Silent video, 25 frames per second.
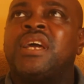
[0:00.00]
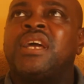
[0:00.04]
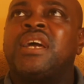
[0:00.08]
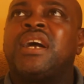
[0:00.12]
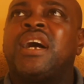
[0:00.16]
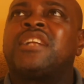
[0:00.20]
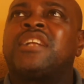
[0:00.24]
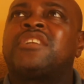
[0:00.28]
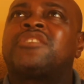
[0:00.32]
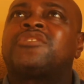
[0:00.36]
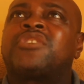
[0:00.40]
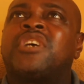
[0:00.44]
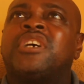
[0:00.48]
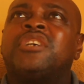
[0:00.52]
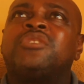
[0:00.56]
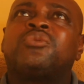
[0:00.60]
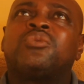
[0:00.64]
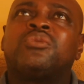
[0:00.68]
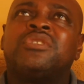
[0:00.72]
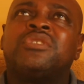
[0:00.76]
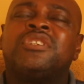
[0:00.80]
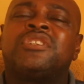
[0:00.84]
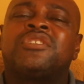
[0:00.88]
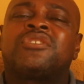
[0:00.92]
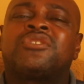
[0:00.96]
and trying to
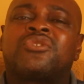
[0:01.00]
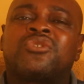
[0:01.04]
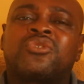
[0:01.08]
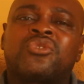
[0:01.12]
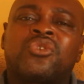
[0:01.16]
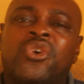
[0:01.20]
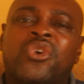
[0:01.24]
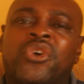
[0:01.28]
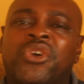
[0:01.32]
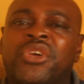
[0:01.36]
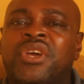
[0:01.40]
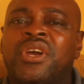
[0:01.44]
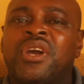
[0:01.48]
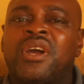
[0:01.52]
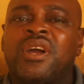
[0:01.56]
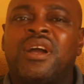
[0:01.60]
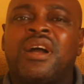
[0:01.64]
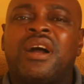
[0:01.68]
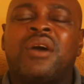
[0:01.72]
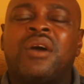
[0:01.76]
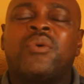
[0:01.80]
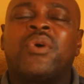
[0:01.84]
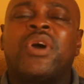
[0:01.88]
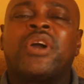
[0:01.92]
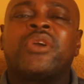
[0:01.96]
destroy
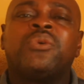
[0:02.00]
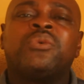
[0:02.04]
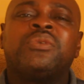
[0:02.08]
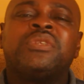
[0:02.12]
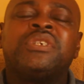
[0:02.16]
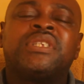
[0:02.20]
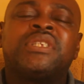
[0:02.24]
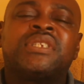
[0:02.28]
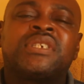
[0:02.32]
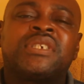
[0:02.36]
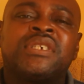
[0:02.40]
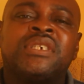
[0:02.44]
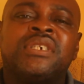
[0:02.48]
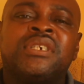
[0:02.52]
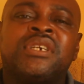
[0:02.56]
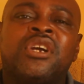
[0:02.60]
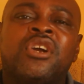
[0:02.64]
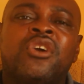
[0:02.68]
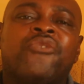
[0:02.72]
our unity